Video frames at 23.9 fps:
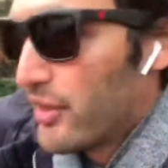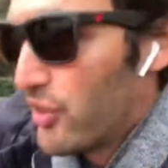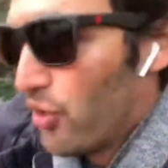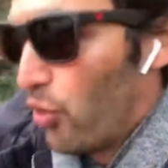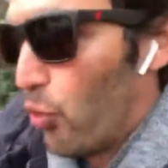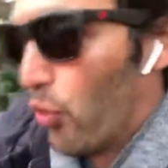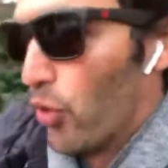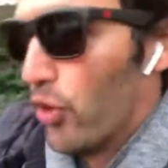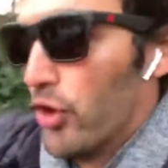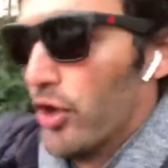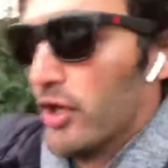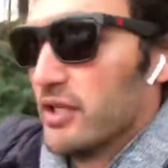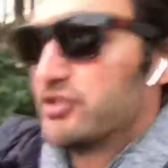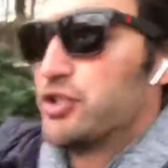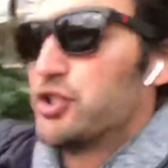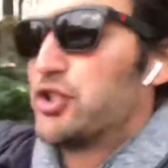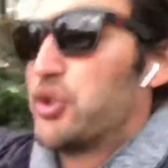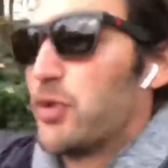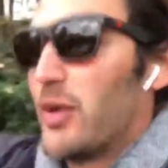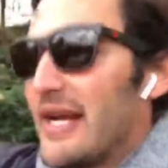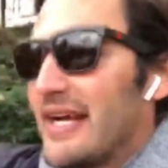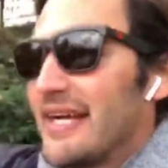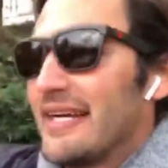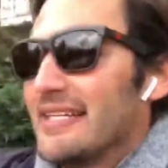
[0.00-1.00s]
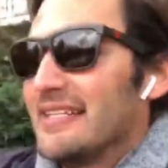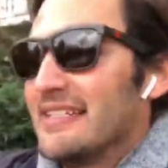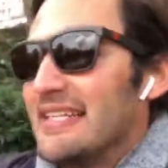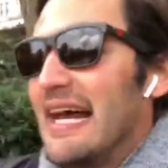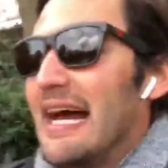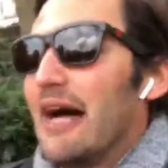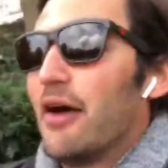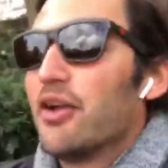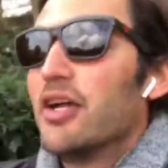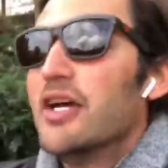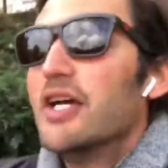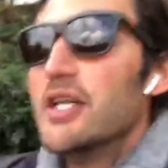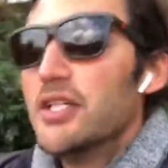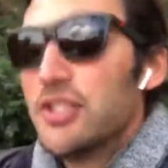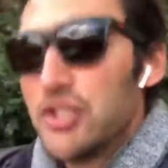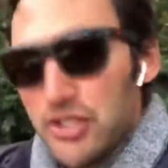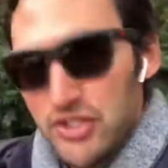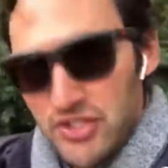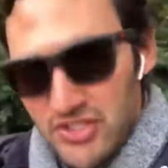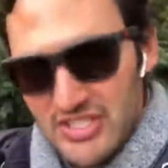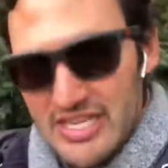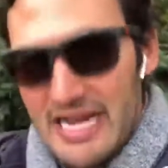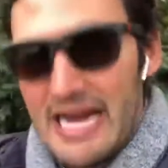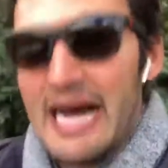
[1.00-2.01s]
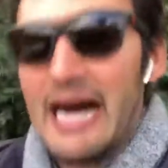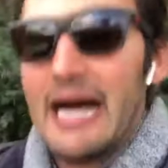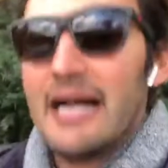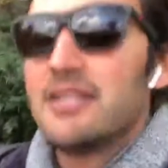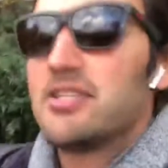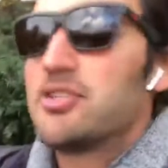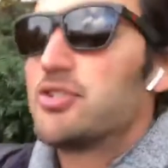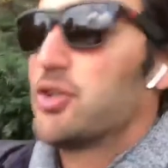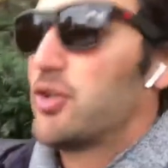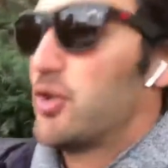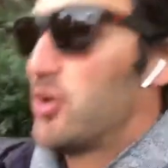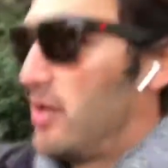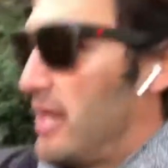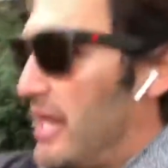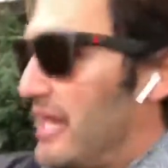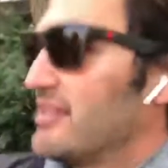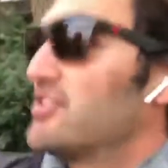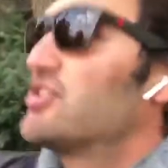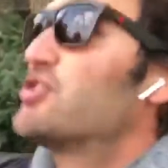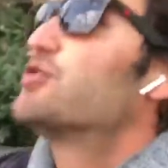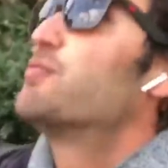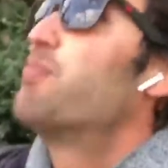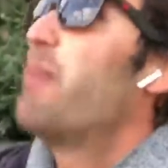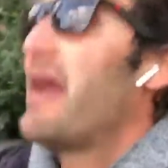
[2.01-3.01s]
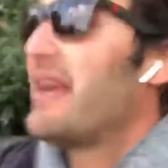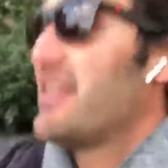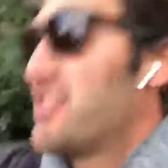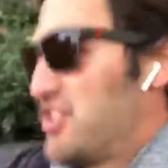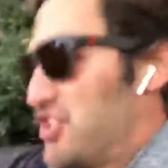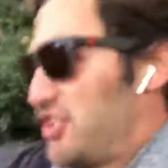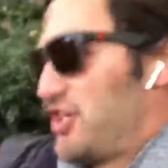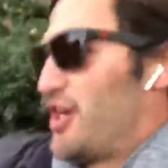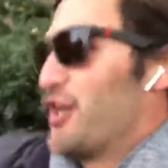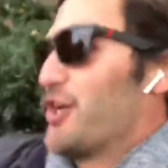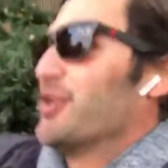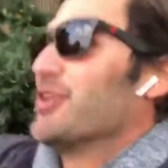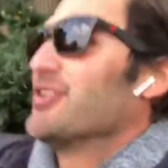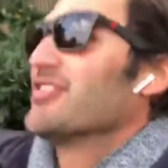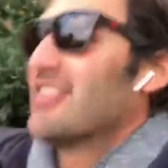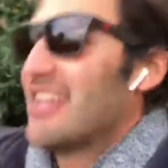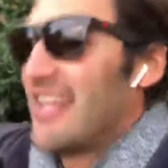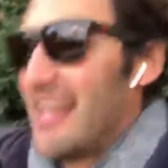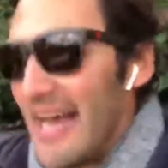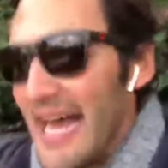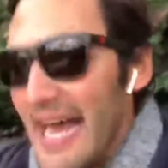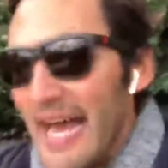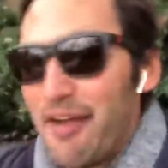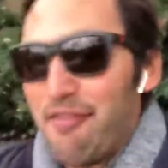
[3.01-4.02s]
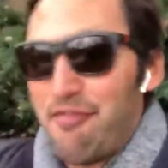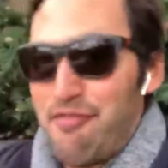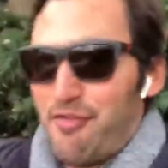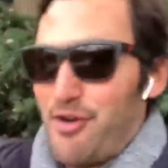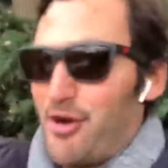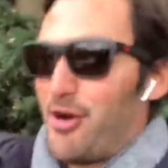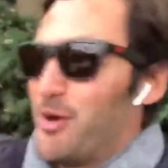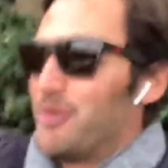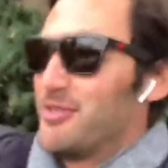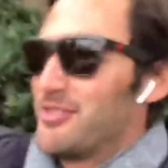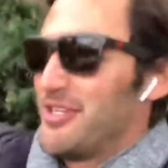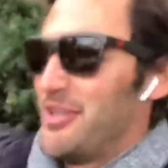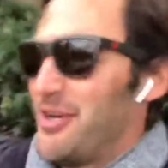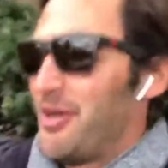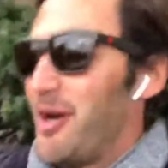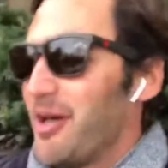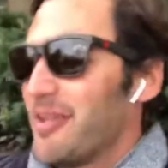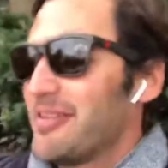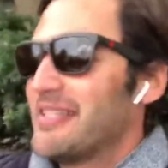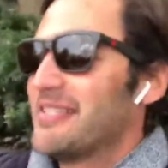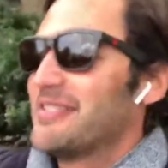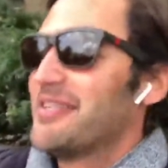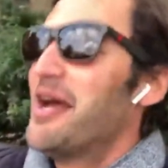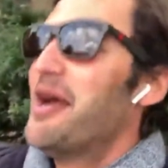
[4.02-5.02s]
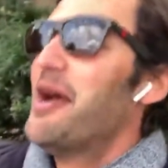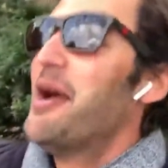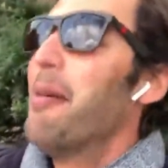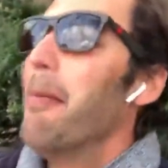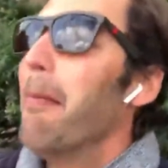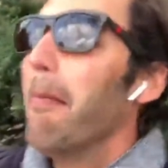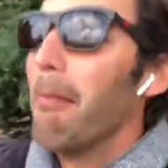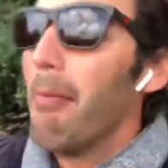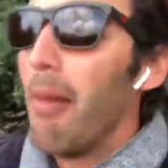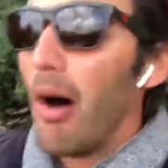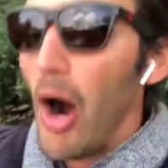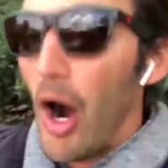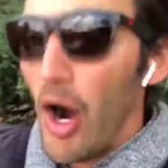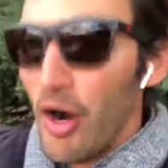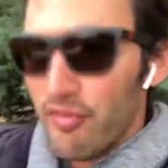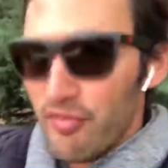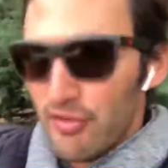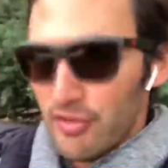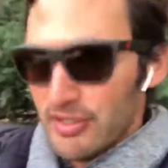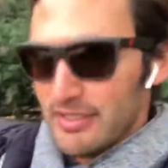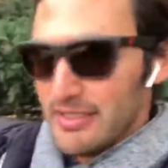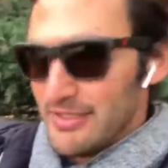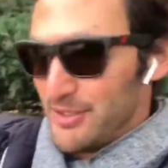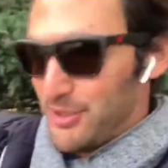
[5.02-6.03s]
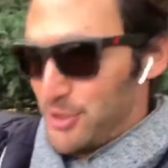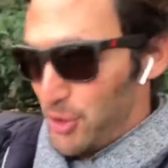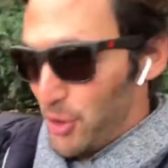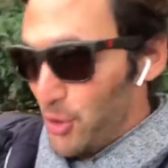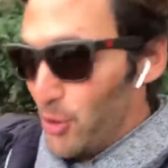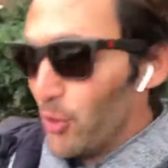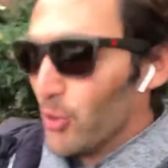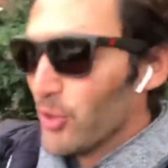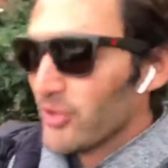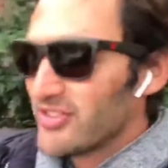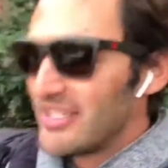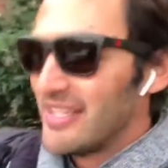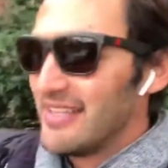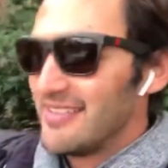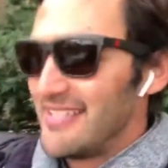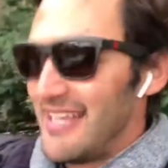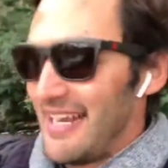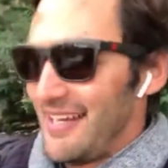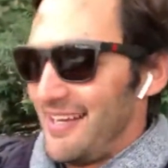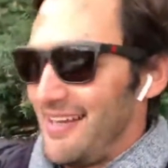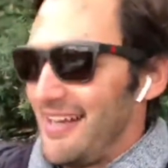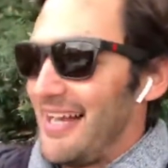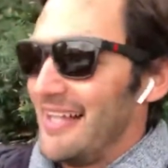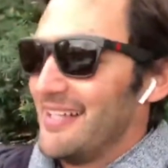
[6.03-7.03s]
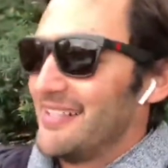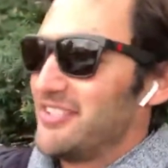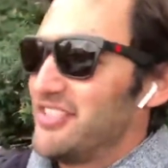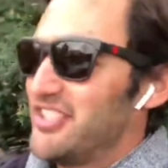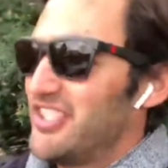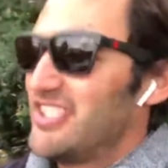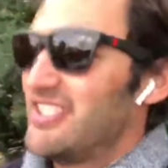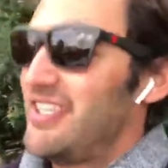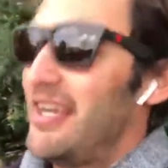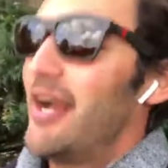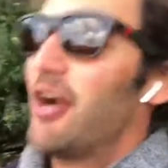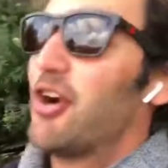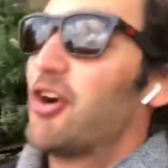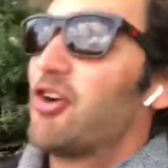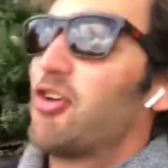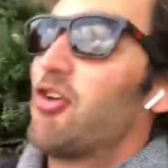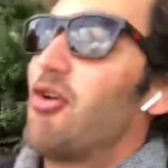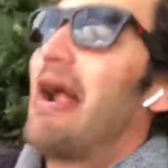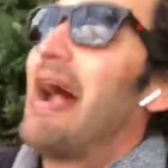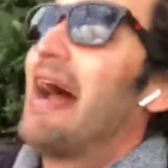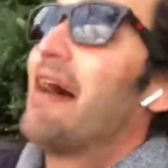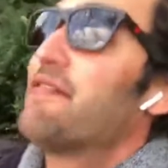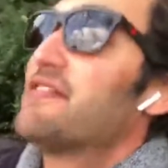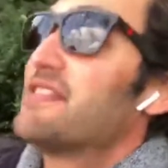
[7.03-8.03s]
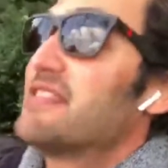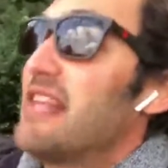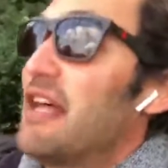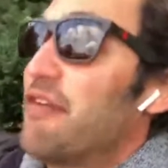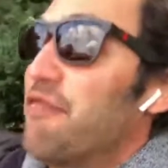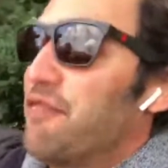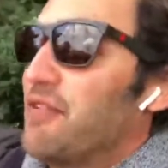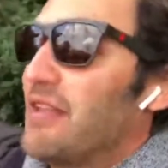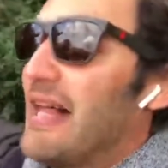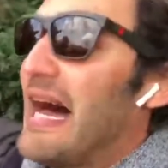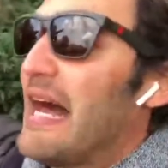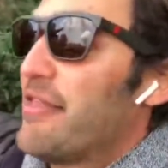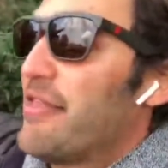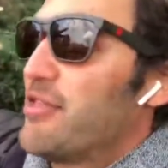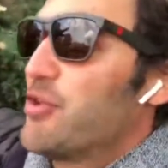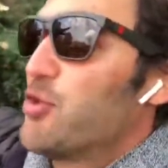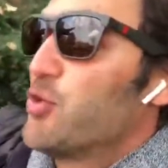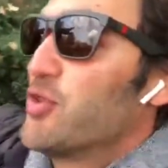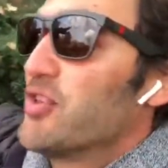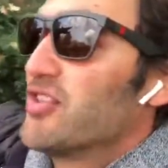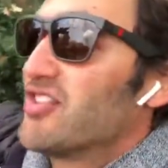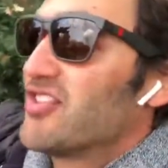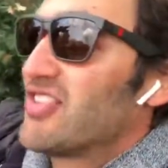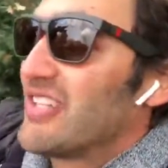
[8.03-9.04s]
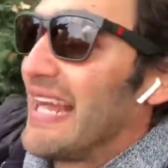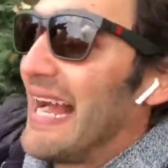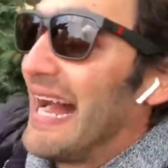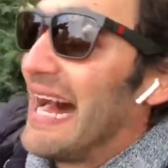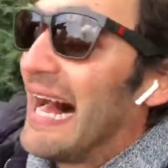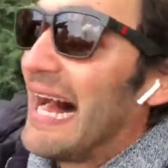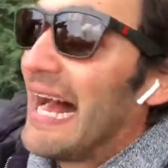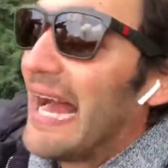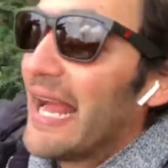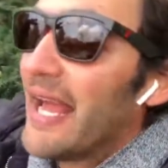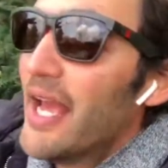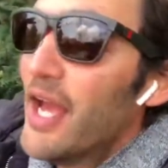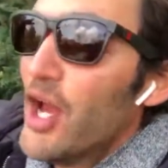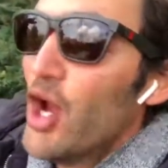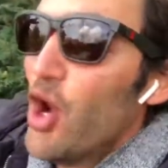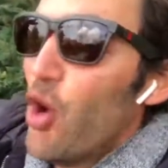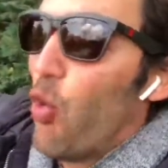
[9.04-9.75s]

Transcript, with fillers: the world, to shrink it down to size, to create space shuttles and iPhones and all these marvelous tools and technologies, aircrafts that fly through the sky.